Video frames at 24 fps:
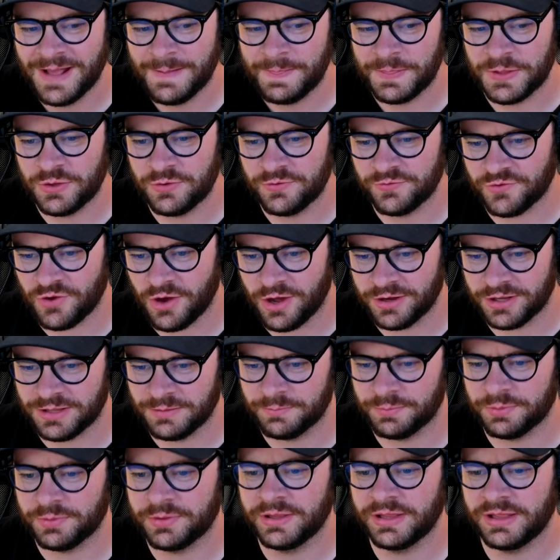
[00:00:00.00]
You've gone
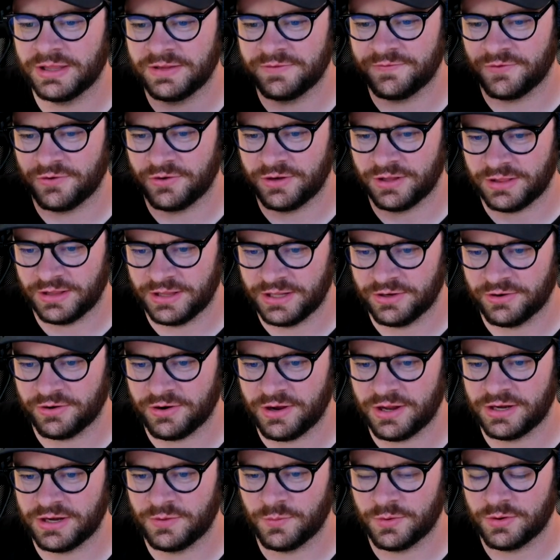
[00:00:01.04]
completely vertically
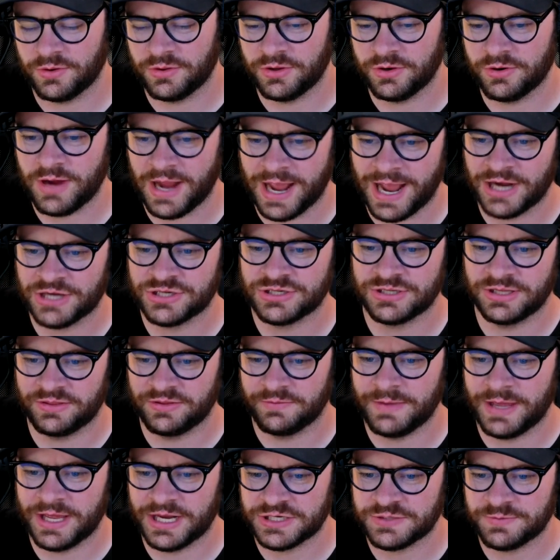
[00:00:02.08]
integrated where you're actually the
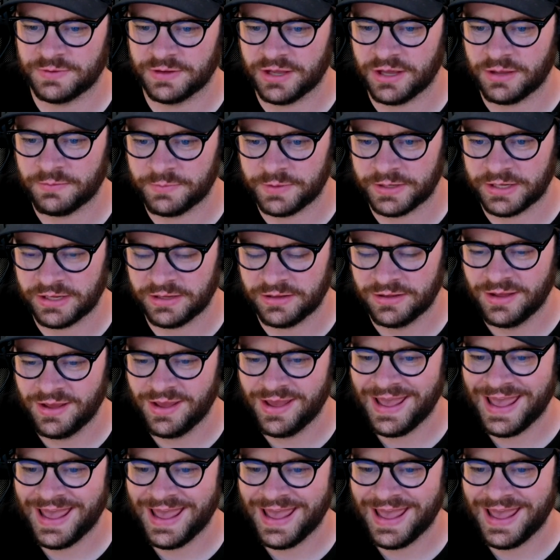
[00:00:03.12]
management company,